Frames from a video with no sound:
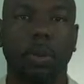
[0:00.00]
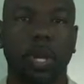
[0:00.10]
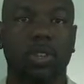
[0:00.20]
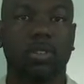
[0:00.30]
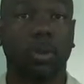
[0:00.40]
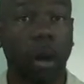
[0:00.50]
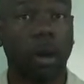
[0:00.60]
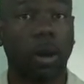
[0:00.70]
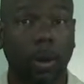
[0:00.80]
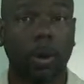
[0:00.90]
because you
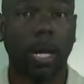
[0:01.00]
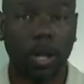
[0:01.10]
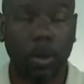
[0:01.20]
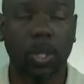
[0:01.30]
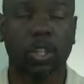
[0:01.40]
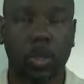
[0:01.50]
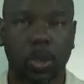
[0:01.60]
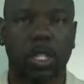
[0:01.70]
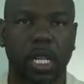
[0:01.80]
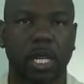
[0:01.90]
are already doing
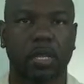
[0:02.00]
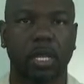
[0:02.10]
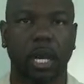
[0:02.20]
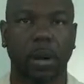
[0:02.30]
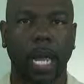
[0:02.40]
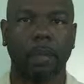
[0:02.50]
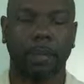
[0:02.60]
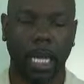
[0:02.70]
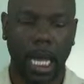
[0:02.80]
short sales. All right.